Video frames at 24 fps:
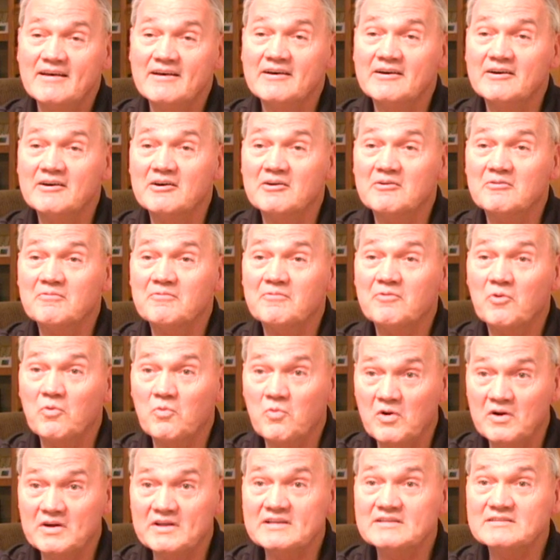for
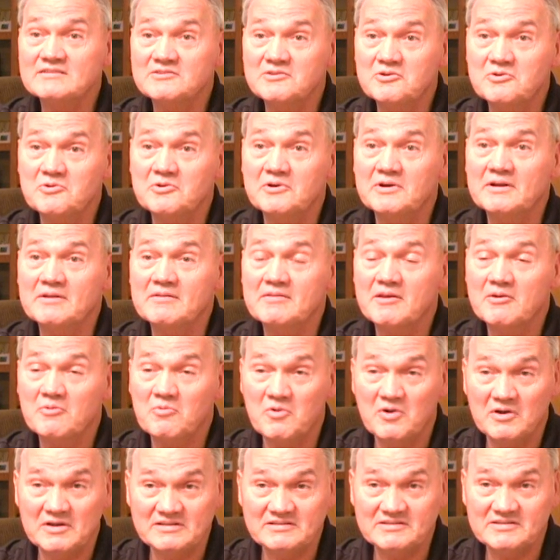what he's doing and
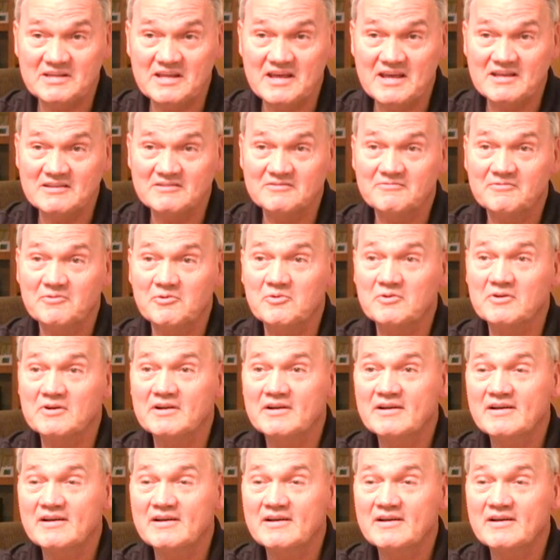what he stands for.